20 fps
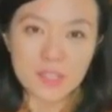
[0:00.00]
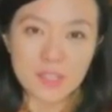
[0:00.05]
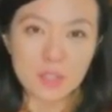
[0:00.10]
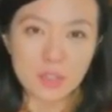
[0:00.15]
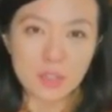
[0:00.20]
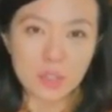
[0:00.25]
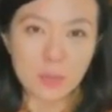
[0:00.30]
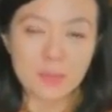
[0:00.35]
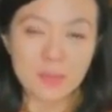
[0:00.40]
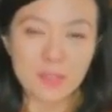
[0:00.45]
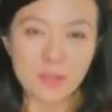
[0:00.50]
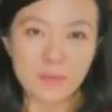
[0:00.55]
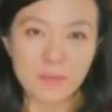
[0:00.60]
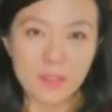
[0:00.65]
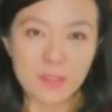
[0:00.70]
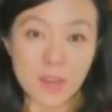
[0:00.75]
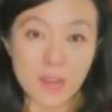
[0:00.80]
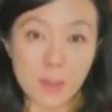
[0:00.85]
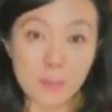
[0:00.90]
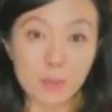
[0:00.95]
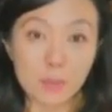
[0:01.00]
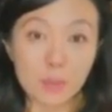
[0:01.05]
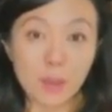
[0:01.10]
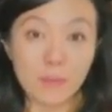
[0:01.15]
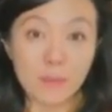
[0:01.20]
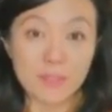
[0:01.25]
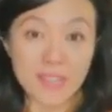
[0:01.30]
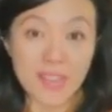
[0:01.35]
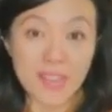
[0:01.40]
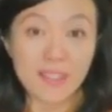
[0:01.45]
in terms of the number
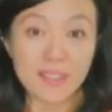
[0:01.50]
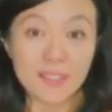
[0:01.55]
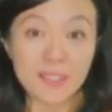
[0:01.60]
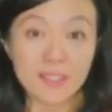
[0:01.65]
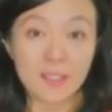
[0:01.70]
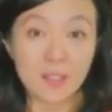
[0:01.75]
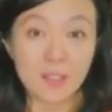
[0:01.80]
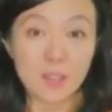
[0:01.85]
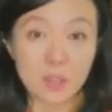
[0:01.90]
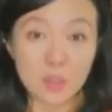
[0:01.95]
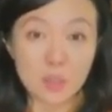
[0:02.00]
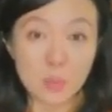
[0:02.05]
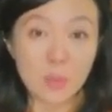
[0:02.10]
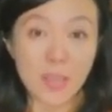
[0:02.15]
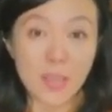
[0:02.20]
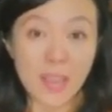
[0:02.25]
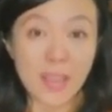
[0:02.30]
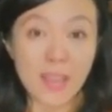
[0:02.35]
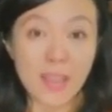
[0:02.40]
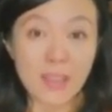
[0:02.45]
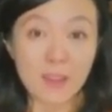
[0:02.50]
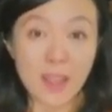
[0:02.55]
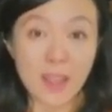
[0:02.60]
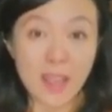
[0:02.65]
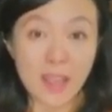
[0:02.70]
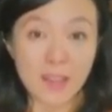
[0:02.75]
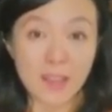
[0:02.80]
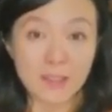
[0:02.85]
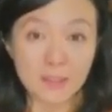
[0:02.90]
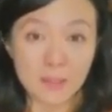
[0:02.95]
of deaths, the UK
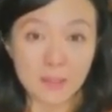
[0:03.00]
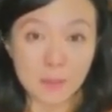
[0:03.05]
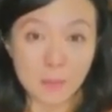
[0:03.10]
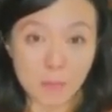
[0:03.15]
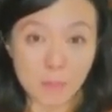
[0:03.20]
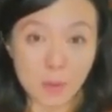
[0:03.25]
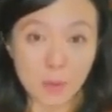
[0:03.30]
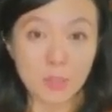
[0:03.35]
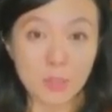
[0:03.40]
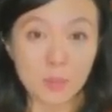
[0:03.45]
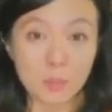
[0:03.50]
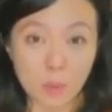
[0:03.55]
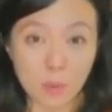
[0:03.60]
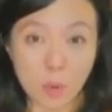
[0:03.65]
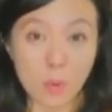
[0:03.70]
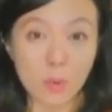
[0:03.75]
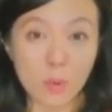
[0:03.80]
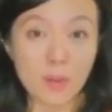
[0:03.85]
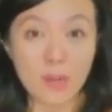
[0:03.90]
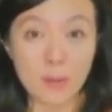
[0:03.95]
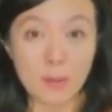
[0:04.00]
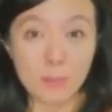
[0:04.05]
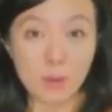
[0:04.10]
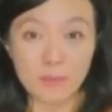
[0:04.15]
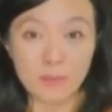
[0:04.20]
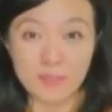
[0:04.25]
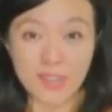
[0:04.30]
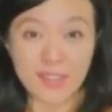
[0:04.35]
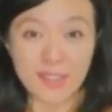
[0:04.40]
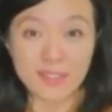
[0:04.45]
has the most recorded number
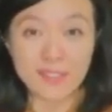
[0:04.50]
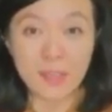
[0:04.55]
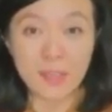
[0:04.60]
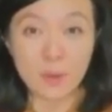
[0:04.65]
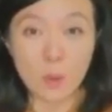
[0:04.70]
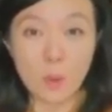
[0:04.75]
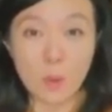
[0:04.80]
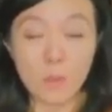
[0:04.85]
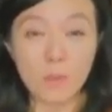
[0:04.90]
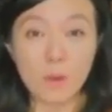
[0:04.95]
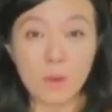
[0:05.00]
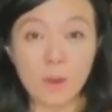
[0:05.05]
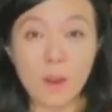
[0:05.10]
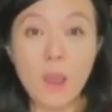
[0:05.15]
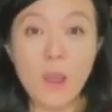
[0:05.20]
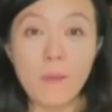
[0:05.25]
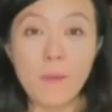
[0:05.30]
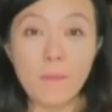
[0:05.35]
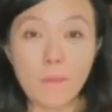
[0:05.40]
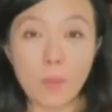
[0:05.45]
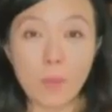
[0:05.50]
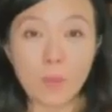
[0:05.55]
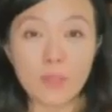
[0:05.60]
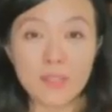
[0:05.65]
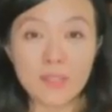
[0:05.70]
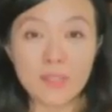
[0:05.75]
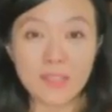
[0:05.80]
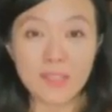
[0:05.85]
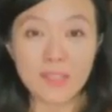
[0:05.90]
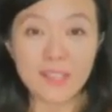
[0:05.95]
of deaths at over
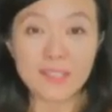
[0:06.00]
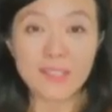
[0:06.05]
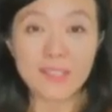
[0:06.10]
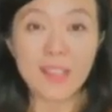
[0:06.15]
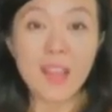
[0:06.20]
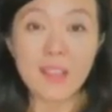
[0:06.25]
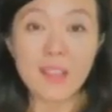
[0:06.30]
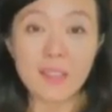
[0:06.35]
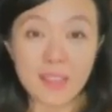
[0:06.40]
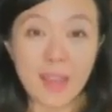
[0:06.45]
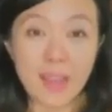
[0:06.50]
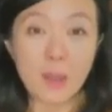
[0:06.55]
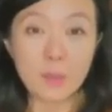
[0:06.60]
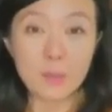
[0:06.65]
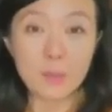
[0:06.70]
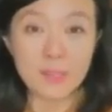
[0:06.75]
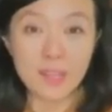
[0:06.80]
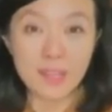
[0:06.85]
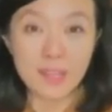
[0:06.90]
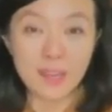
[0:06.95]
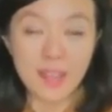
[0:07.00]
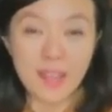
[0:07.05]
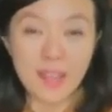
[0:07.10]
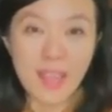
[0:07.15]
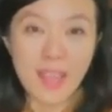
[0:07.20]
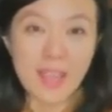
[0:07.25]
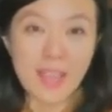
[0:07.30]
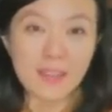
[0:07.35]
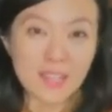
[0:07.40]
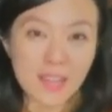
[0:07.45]
46,000.
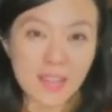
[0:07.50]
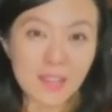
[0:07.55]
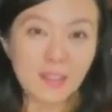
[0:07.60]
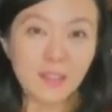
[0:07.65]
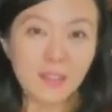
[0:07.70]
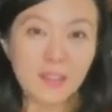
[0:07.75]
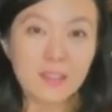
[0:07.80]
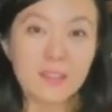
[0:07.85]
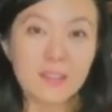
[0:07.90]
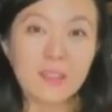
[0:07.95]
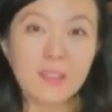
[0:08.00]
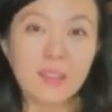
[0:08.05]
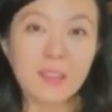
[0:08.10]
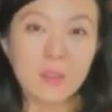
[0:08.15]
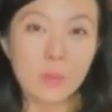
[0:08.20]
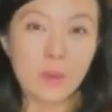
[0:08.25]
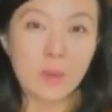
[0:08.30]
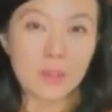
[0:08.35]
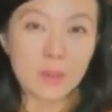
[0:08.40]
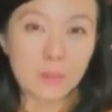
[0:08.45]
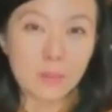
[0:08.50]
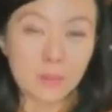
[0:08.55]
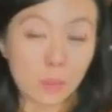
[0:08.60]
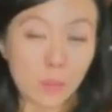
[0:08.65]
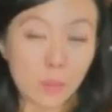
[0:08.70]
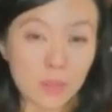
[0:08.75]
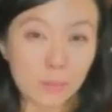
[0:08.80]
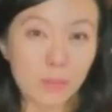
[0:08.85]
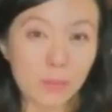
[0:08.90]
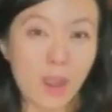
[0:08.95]
And take a listen to
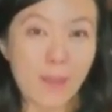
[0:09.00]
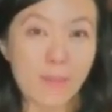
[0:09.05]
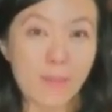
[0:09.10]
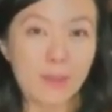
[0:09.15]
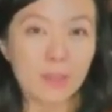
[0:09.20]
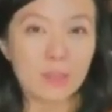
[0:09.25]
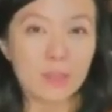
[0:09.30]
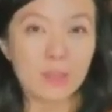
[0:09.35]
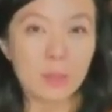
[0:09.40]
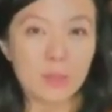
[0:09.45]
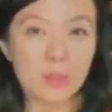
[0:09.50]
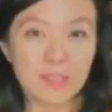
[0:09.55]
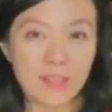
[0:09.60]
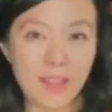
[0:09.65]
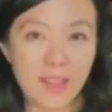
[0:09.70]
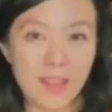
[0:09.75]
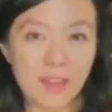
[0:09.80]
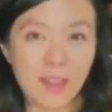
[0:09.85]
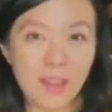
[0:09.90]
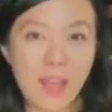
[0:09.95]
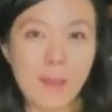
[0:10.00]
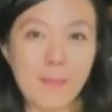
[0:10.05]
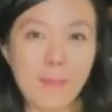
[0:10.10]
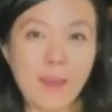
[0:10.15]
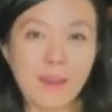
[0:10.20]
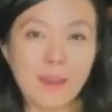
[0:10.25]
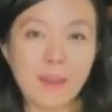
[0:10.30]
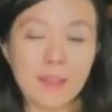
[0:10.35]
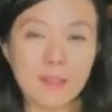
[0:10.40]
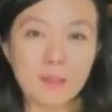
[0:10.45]
what the Prime Minister said
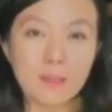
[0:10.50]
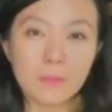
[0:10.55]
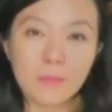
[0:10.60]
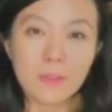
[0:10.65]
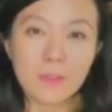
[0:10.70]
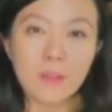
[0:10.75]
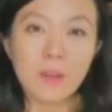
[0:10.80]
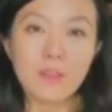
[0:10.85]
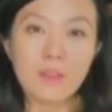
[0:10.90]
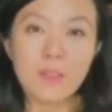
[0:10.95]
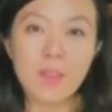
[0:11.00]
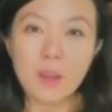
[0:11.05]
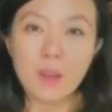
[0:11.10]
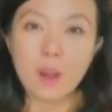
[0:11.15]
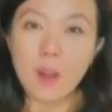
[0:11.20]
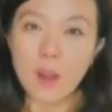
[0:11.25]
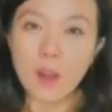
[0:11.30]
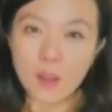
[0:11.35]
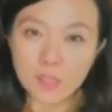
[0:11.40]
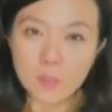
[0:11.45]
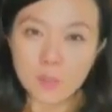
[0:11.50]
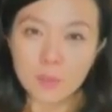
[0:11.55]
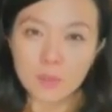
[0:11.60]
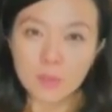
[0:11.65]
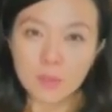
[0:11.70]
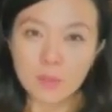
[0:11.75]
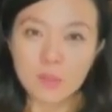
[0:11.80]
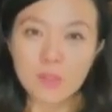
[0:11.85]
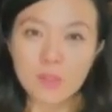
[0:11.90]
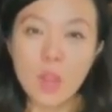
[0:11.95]
about his fear that
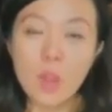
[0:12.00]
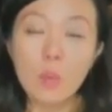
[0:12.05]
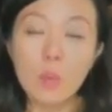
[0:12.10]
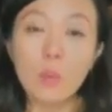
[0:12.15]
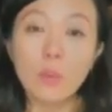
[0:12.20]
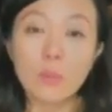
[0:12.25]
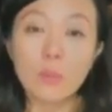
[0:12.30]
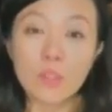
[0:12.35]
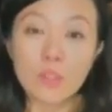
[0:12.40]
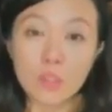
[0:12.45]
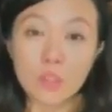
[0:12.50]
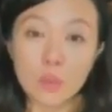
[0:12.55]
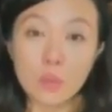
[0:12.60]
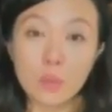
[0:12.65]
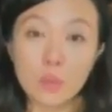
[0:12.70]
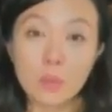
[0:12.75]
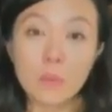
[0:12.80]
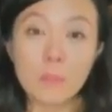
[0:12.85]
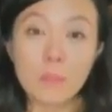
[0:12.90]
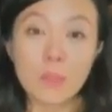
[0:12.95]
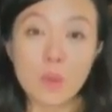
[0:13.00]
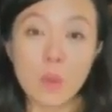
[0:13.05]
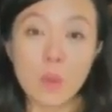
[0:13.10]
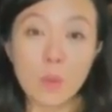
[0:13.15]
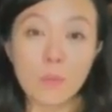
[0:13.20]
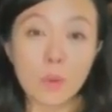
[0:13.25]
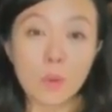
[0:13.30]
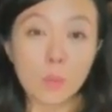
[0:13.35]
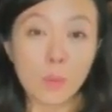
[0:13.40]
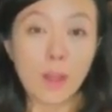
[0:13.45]
hospitals will soon be
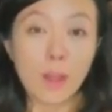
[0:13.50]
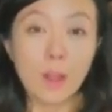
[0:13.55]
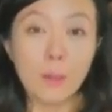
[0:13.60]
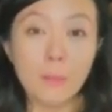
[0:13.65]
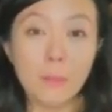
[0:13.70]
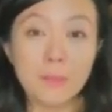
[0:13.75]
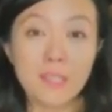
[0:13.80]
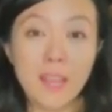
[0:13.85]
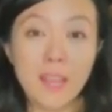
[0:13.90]
overwhelmed